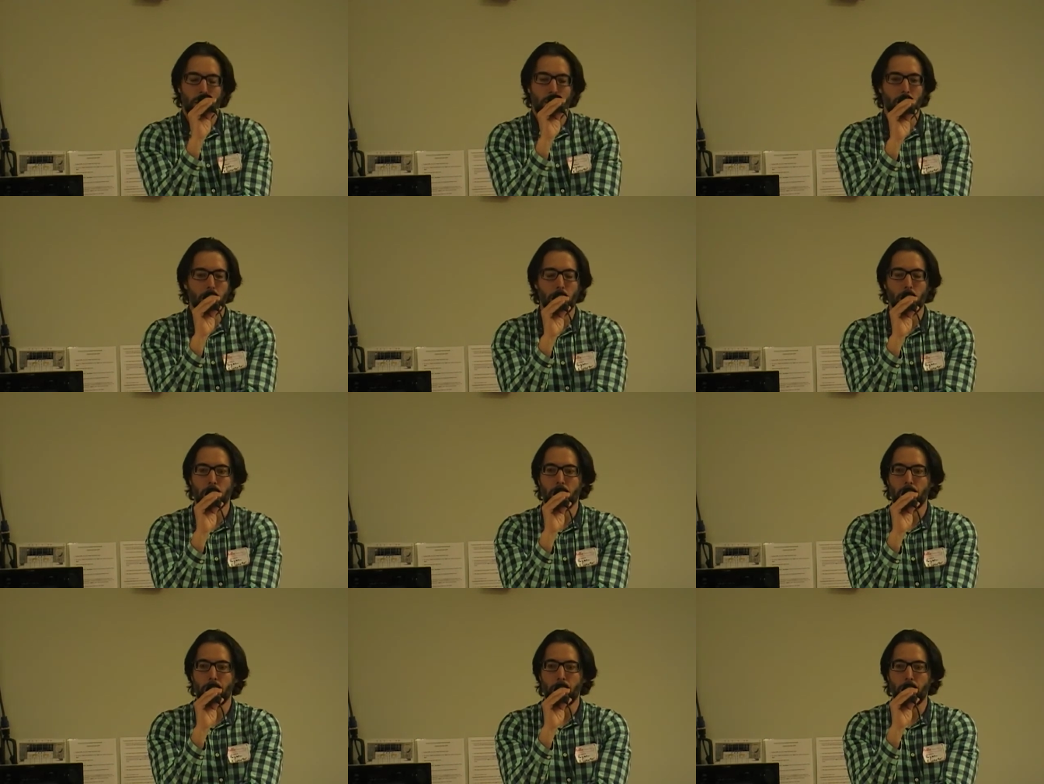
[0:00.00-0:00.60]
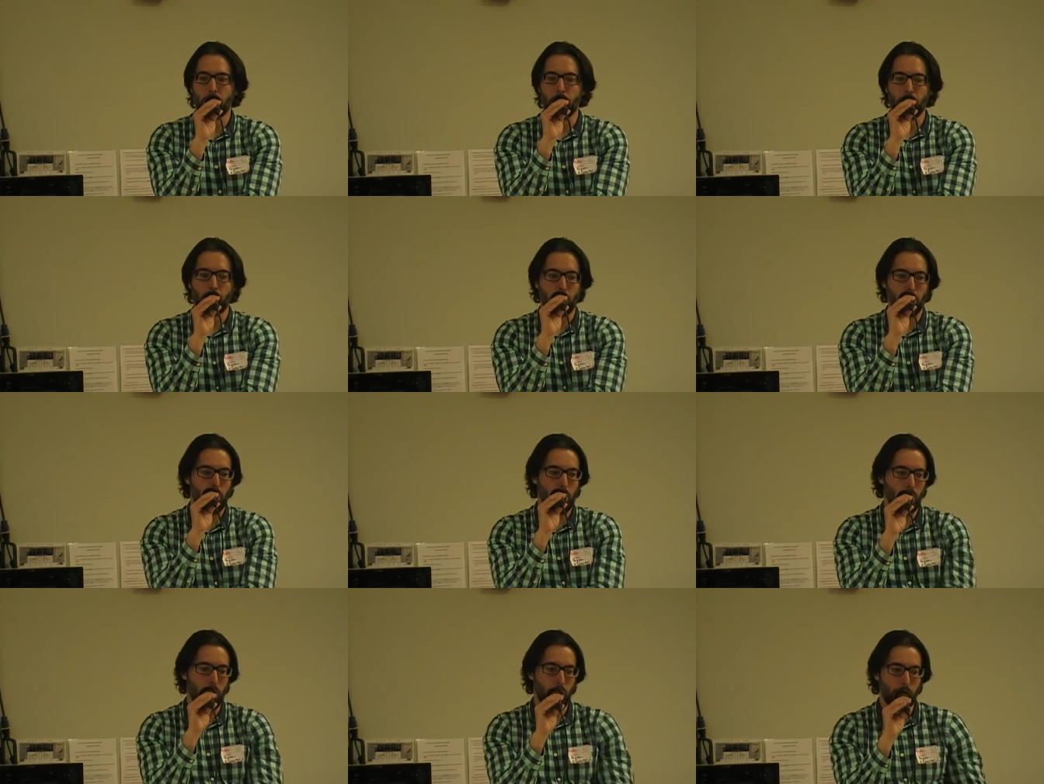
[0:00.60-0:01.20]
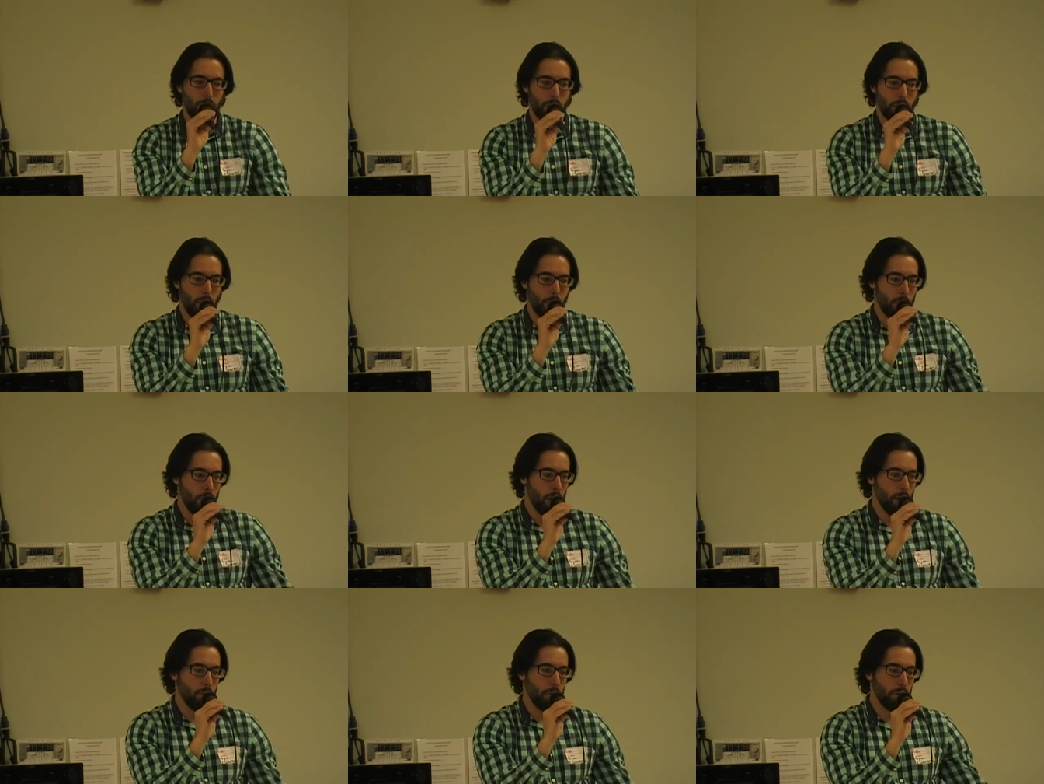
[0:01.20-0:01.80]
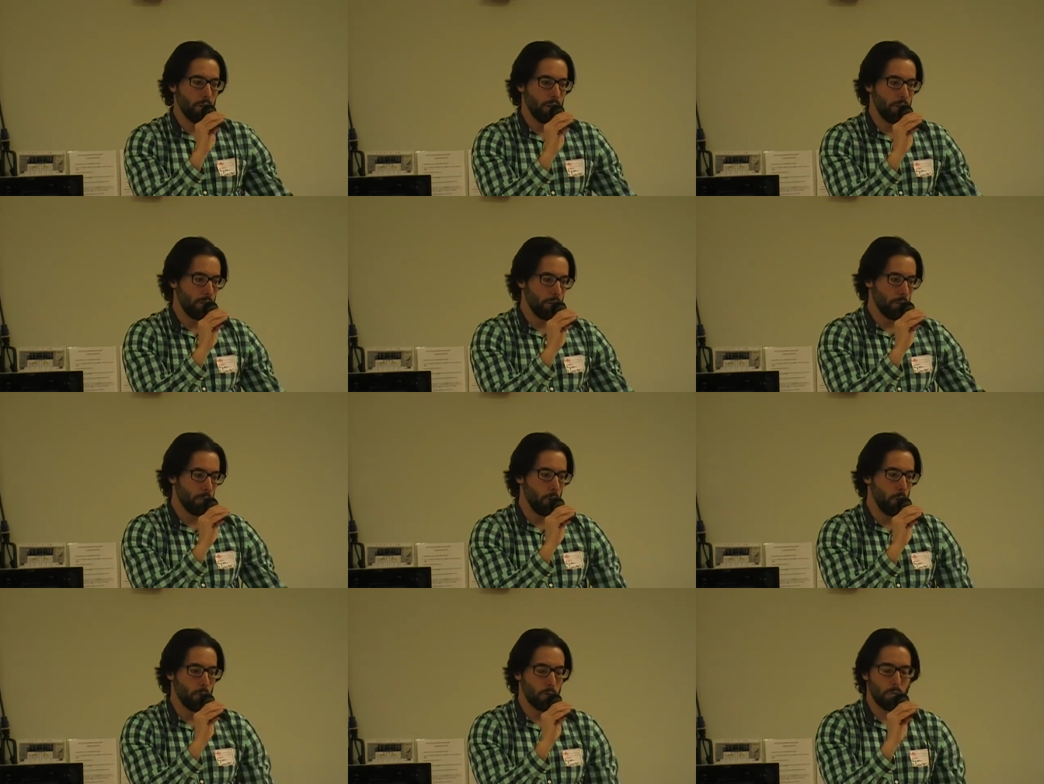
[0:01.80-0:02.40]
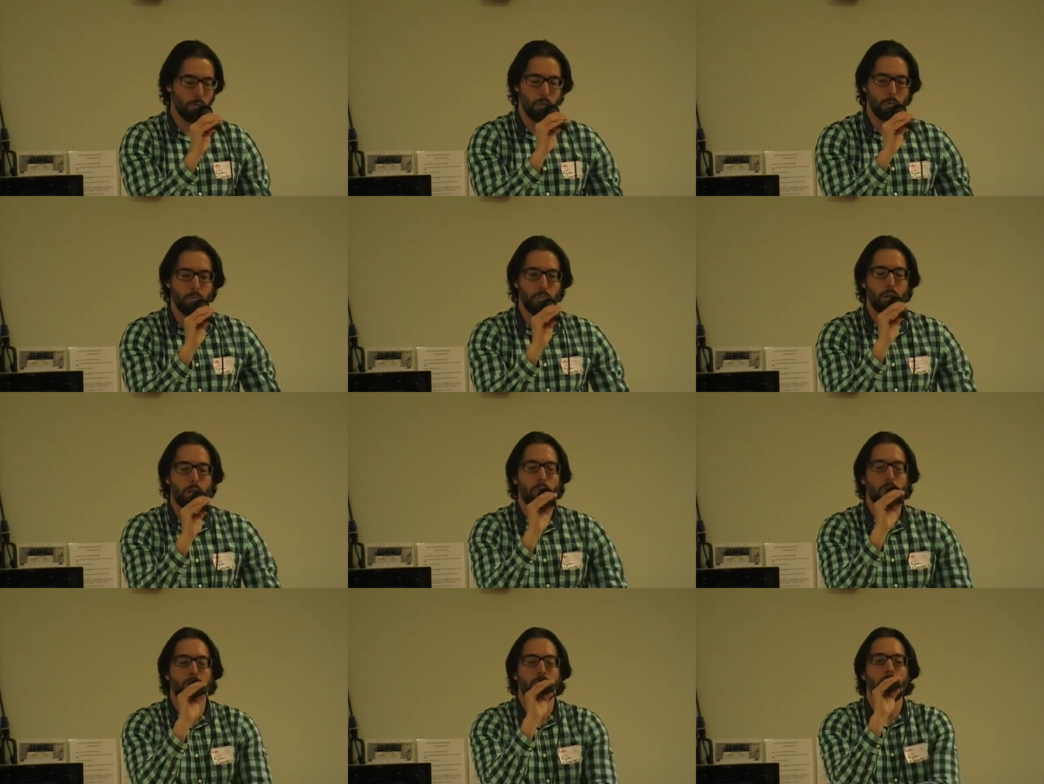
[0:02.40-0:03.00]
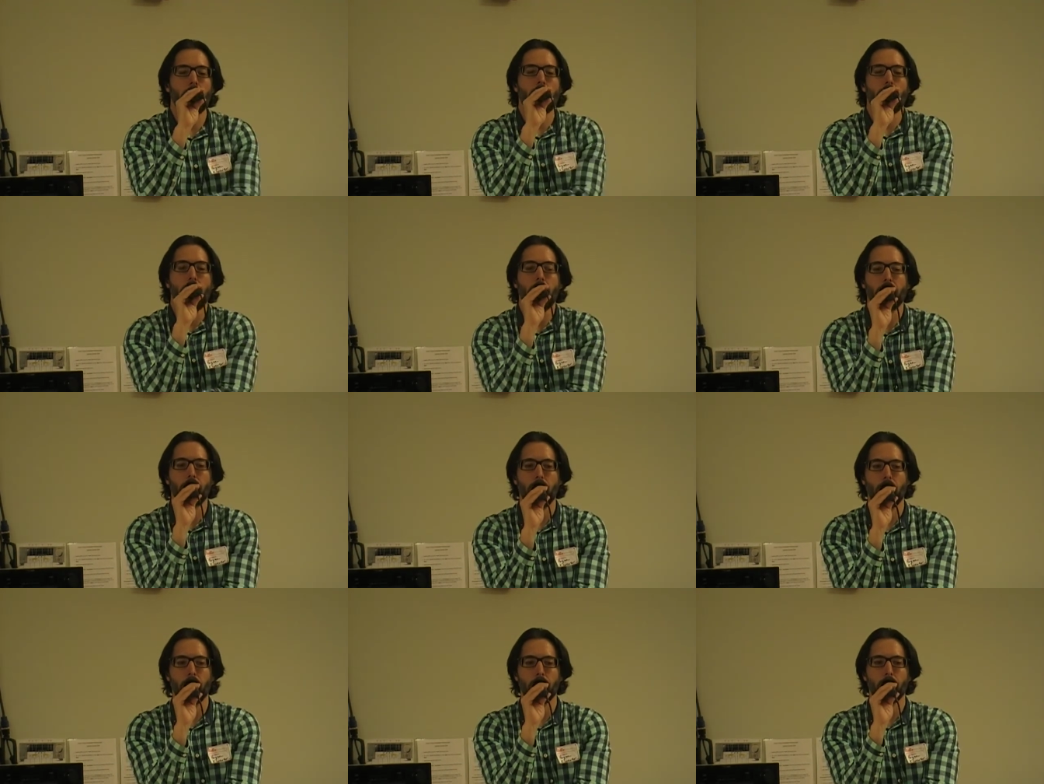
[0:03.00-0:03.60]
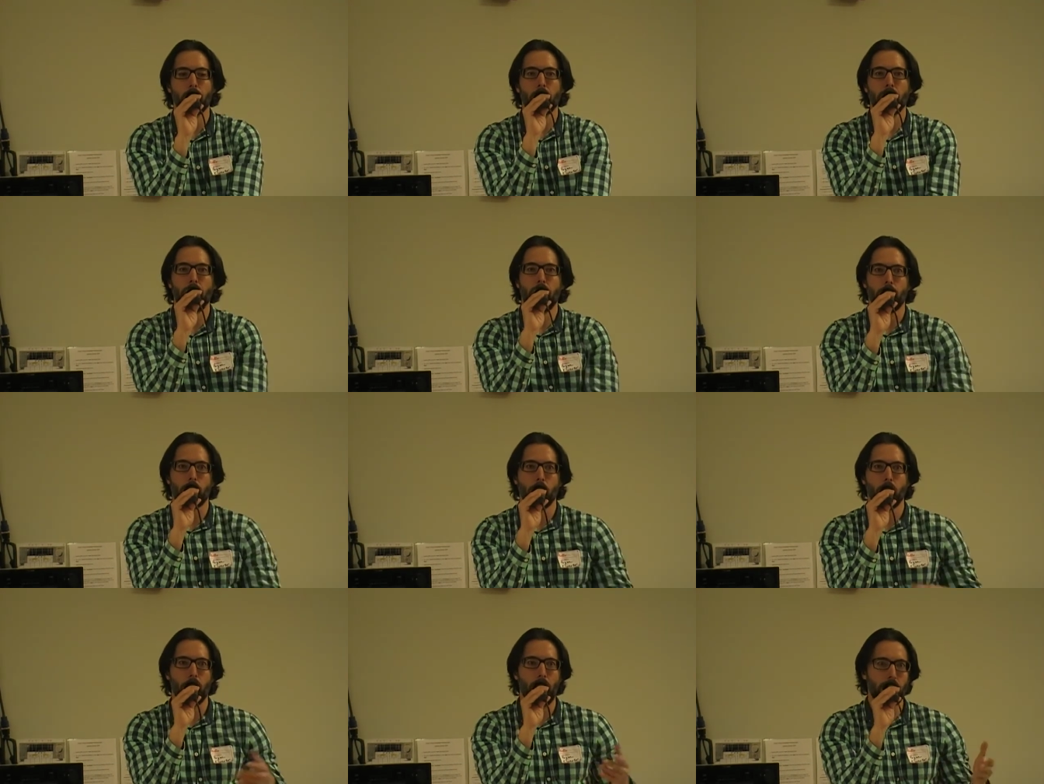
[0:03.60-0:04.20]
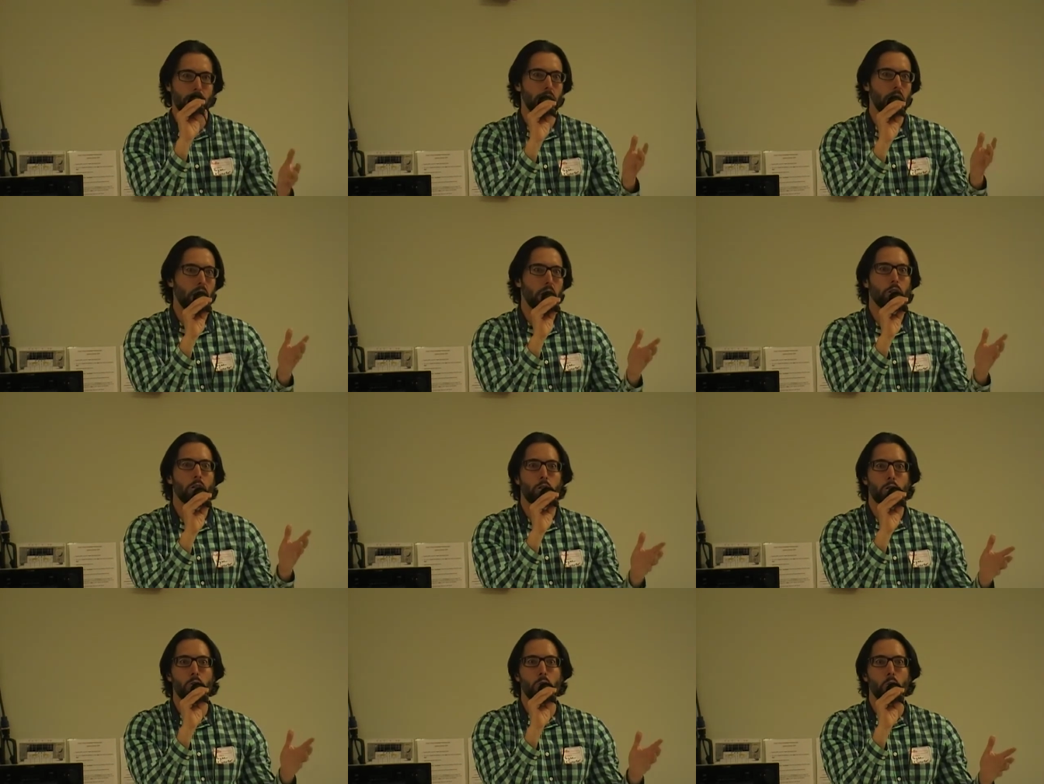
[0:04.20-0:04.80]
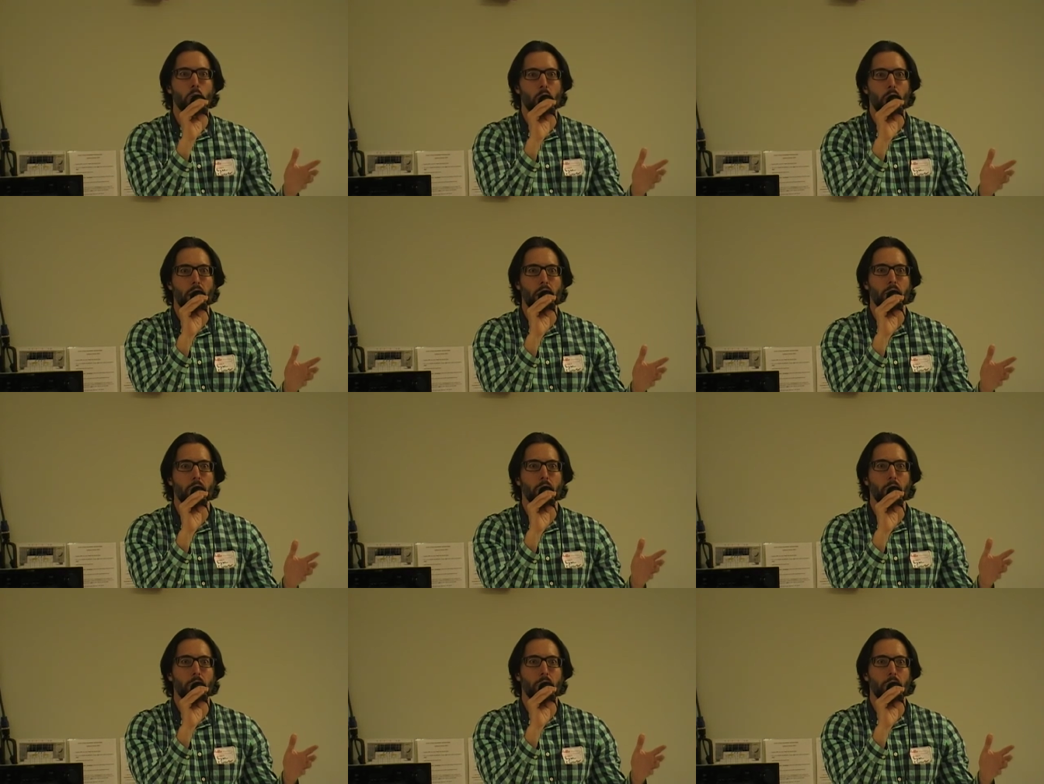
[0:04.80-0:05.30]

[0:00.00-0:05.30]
you know, if you're just gonna step on them and then dispose of them, there was a lot of that done. But yeah, so that's not a good tool, right?